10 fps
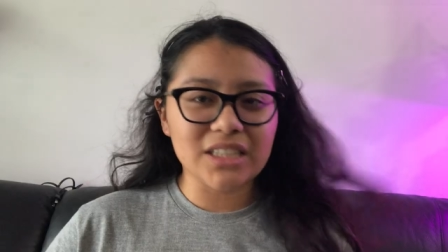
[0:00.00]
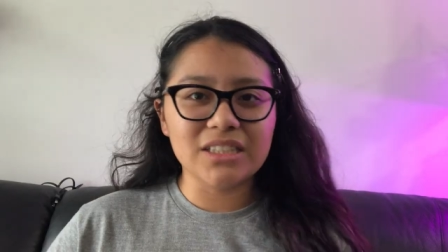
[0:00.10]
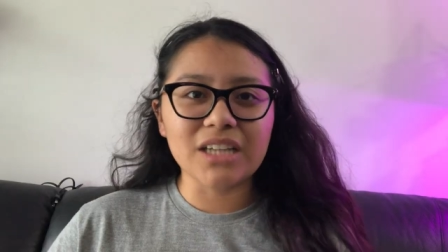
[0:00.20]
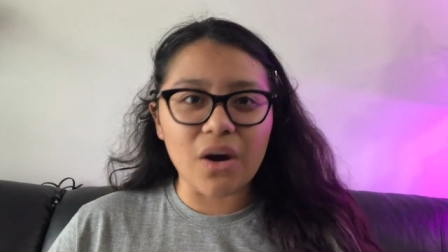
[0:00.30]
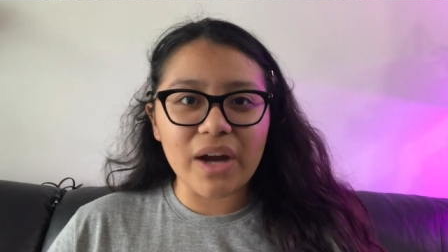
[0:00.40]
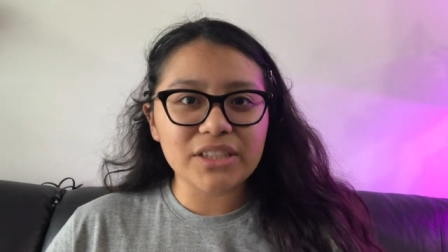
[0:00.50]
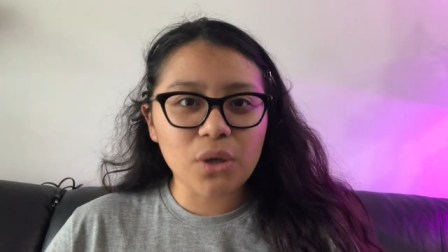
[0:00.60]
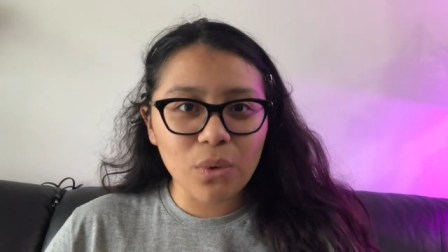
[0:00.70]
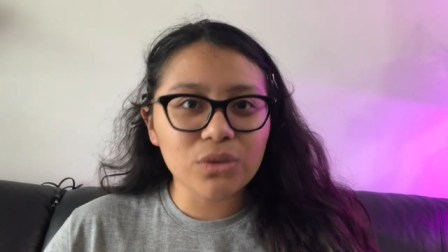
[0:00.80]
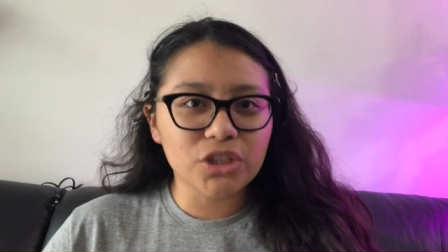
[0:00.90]
no, I
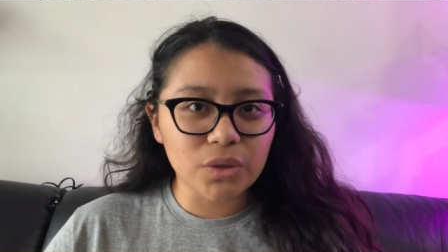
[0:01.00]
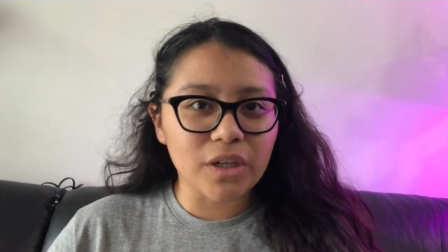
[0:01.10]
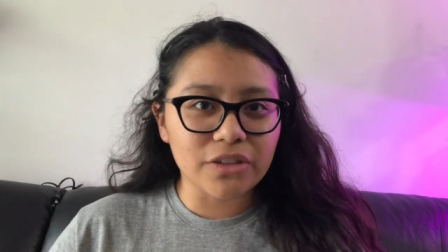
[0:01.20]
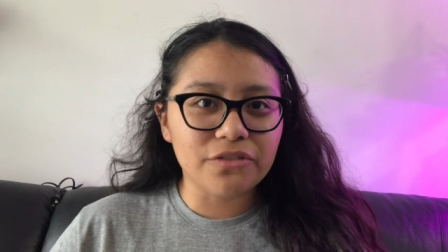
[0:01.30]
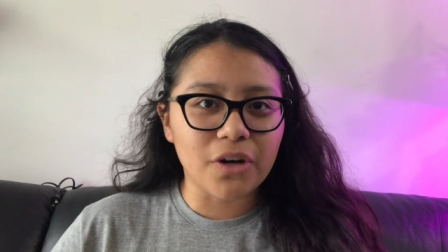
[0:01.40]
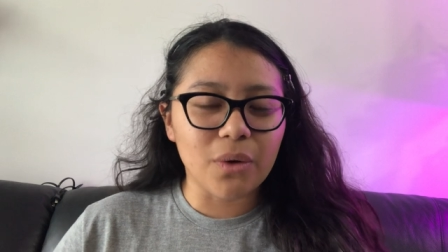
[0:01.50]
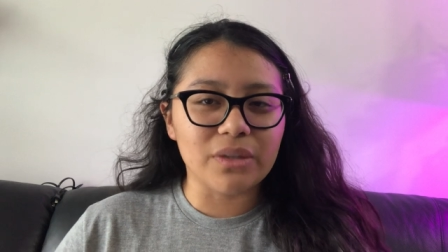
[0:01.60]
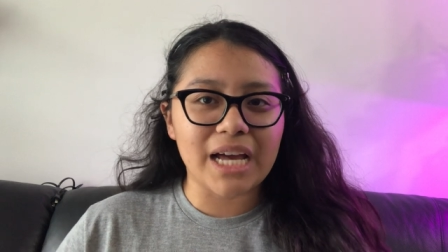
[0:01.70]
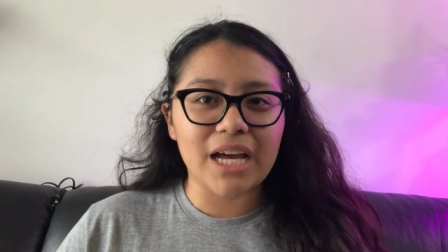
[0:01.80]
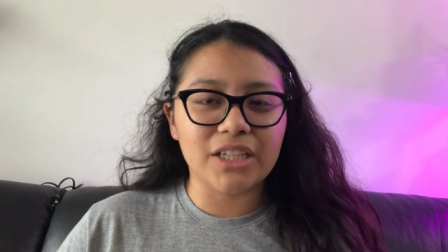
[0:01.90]
told you on the phone
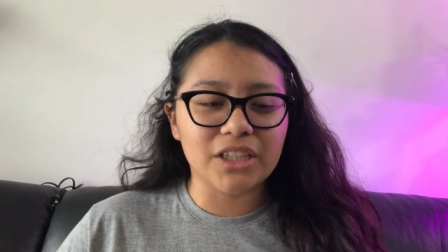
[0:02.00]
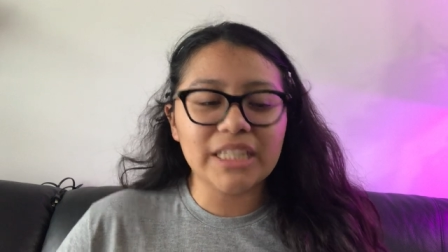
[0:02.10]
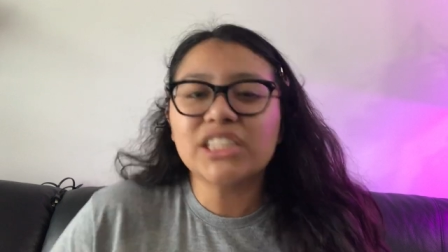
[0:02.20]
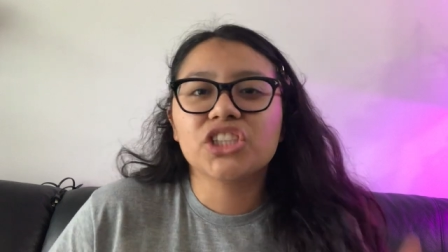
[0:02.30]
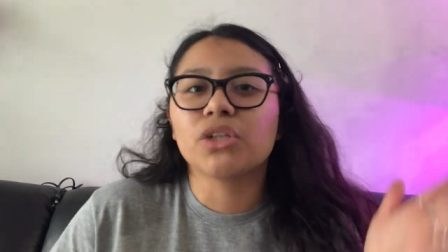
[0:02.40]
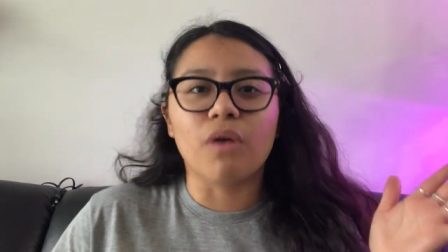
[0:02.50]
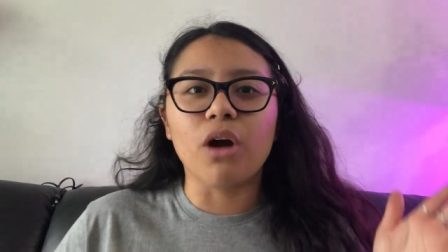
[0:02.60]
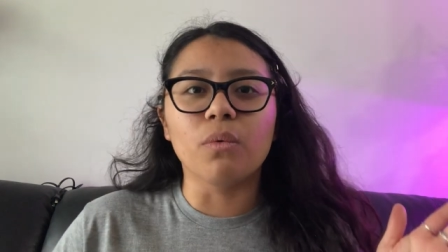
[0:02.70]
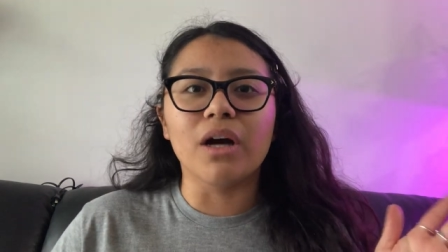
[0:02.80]
that this is the wrong